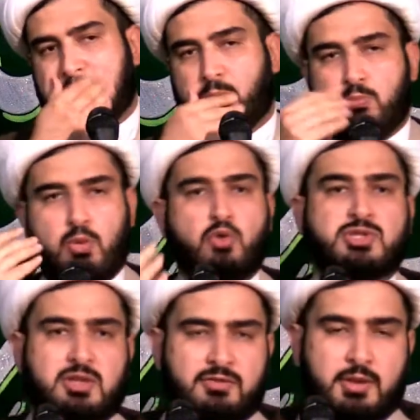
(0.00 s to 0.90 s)

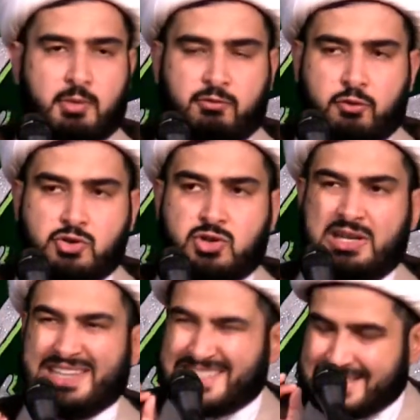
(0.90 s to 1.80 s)
Most of them,
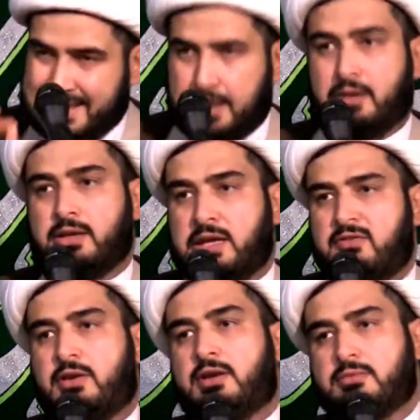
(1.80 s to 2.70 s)
unfortunately, still,
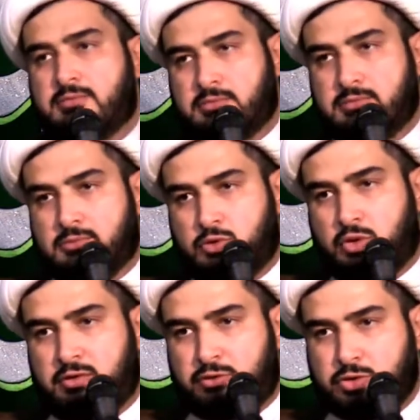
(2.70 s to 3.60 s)
even in
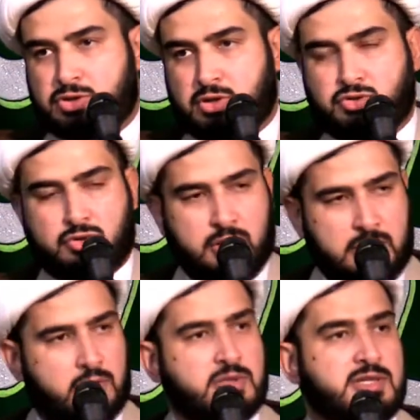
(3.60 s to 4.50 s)
21st century,
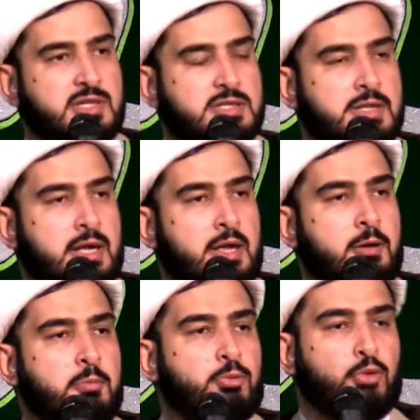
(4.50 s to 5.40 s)
there is this
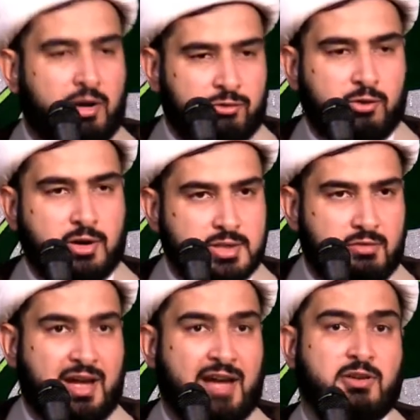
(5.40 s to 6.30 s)
preference of
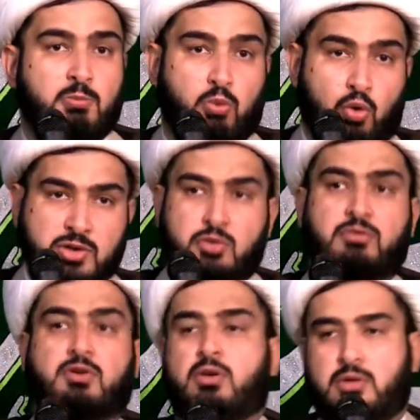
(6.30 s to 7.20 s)
having boys
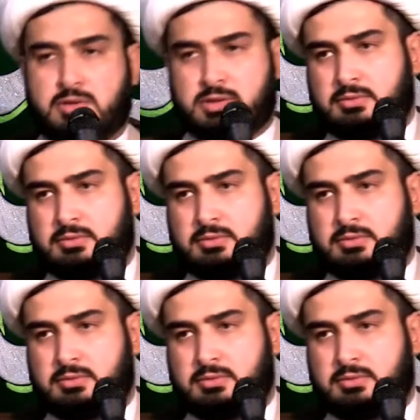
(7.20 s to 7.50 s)
over girls.